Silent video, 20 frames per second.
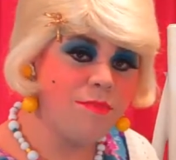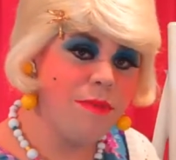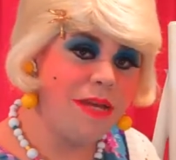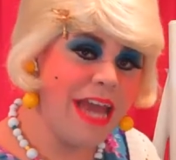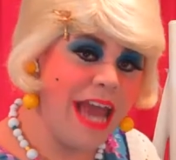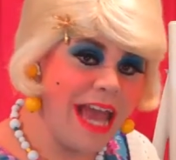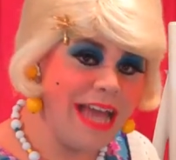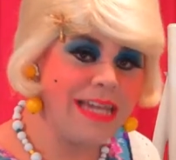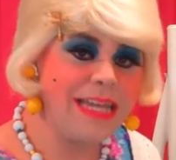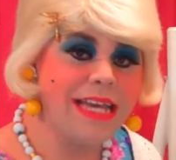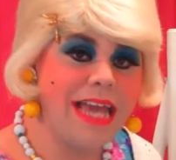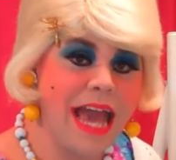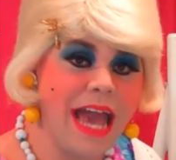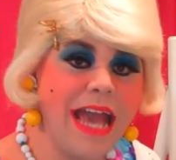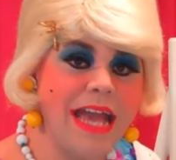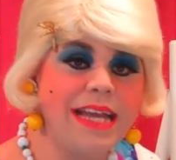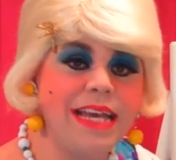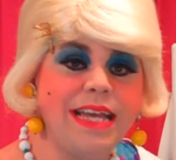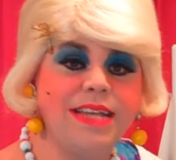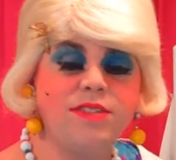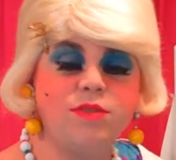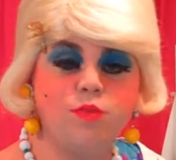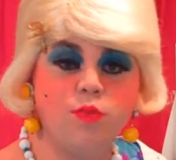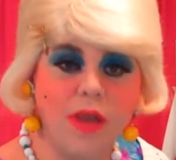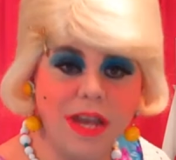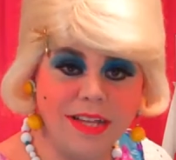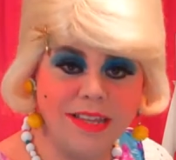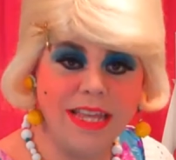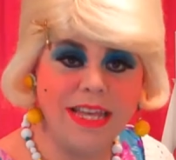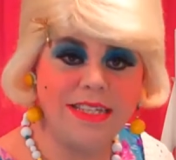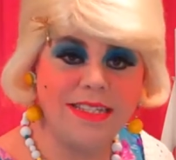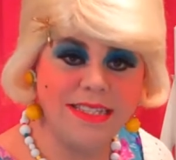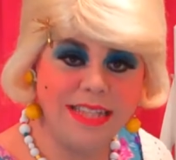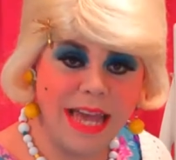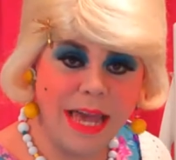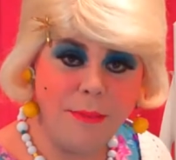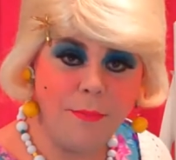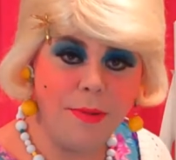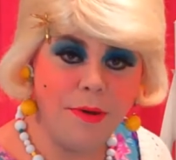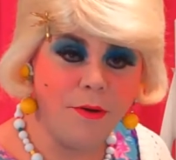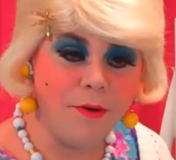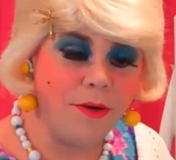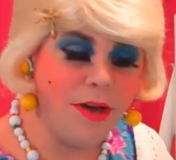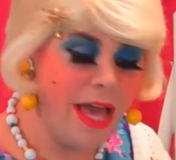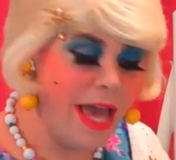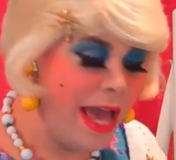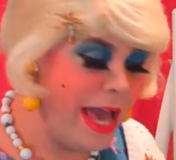banana cake is really simple